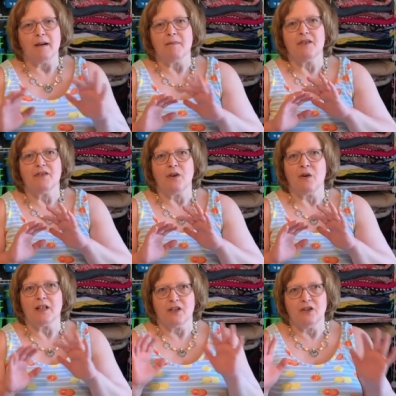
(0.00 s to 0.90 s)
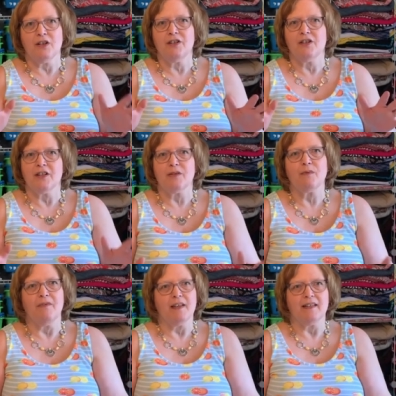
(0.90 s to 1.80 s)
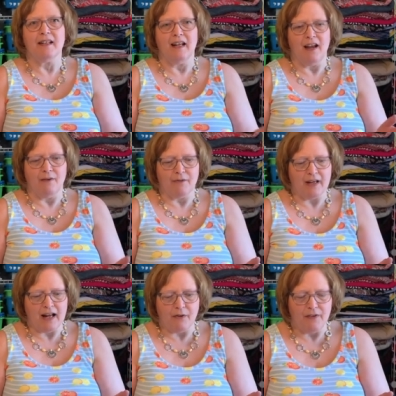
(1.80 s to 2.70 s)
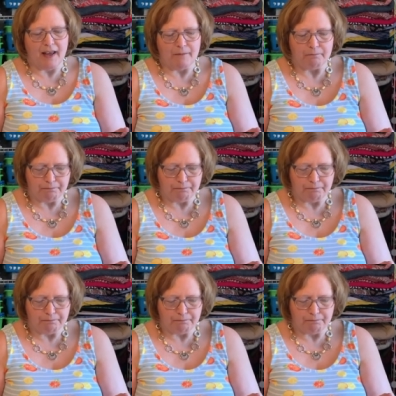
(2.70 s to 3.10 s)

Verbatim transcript: So it's good to just revisit it every now and then.